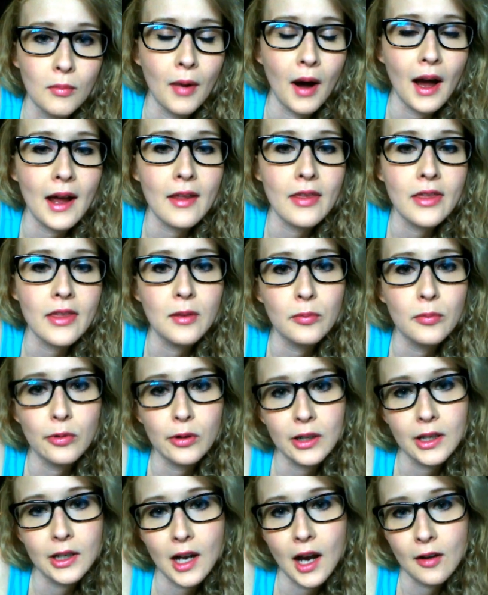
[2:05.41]
and buy the
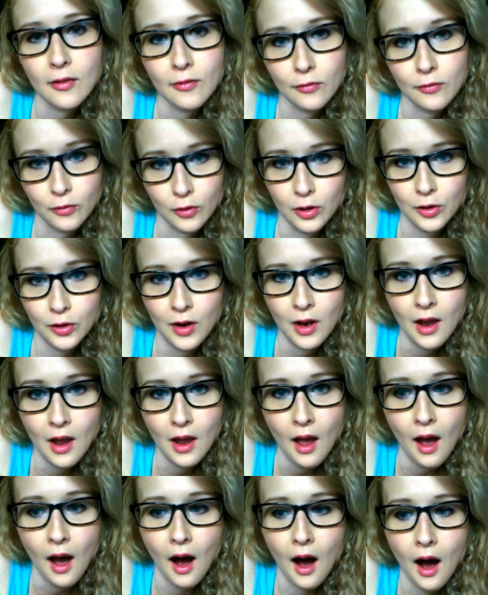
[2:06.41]
pre cut fruit
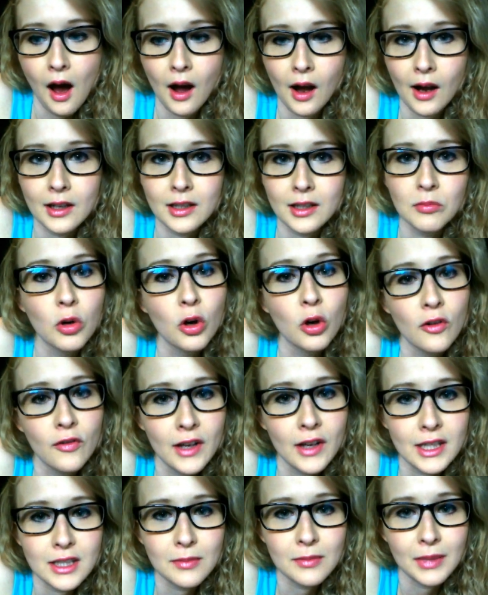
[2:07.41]
because uh, it
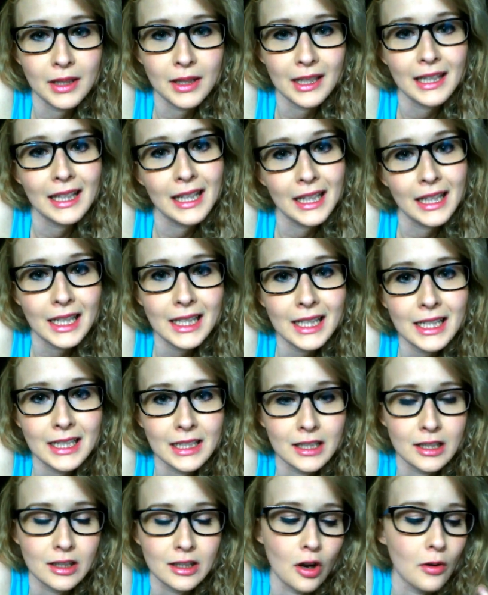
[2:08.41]
motivates me to eat it
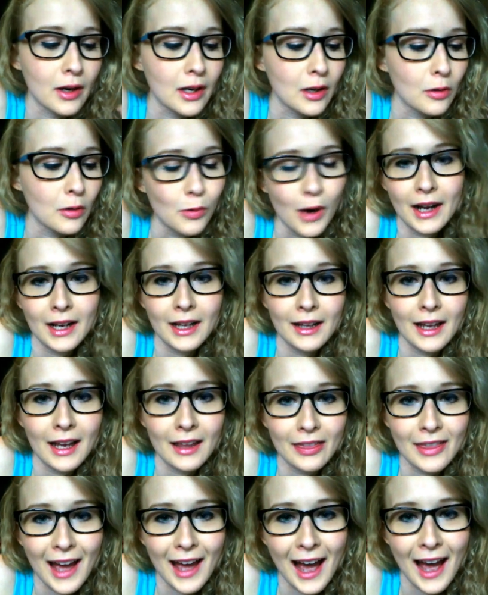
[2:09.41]
since it's already ready
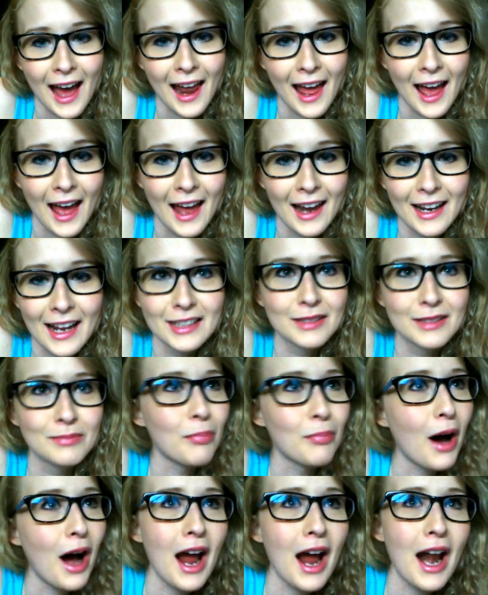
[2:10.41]
like that and has
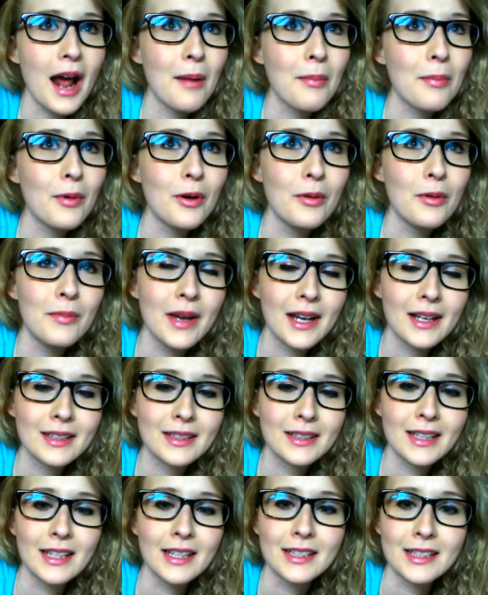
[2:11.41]
pineapple
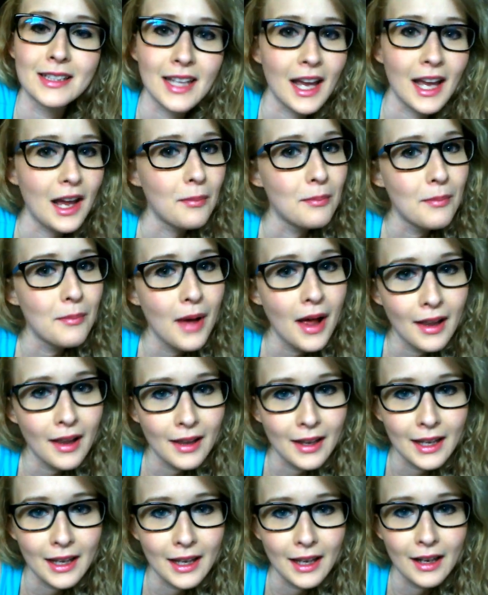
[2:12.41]
mix, let's say
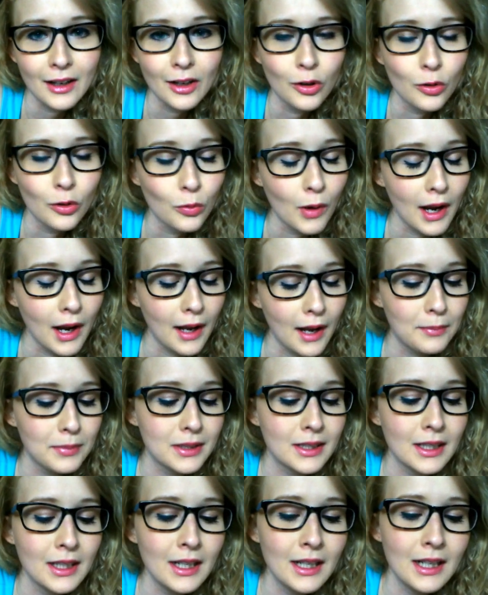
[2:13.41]
melon,
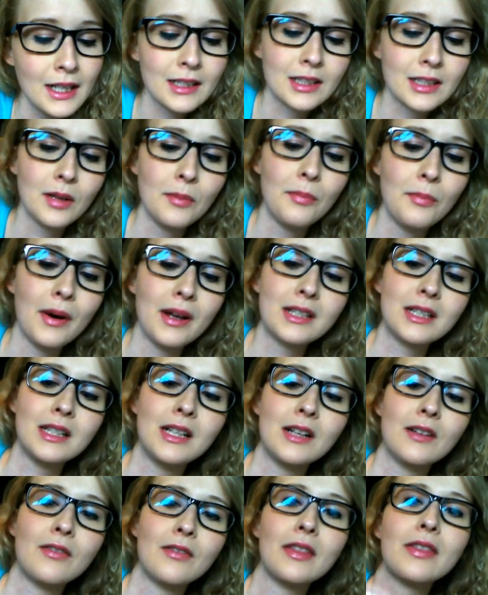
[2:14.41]
grapes, just a bunch
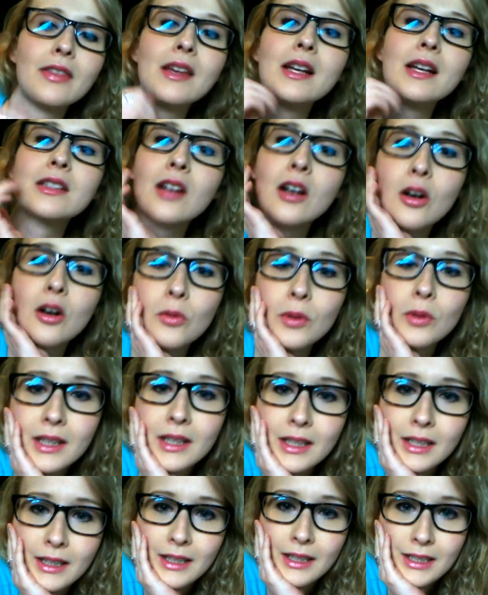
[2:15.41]
of different things that are really
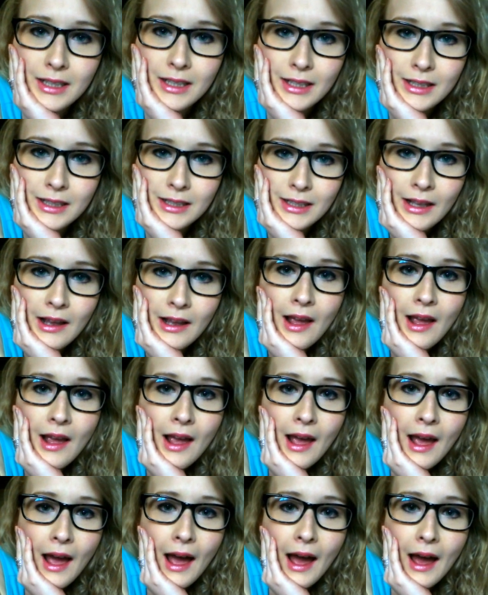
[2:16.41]
delicious.
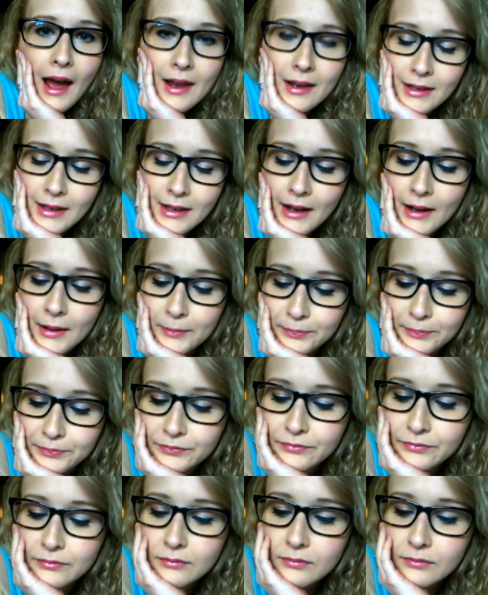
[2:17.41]
And, um,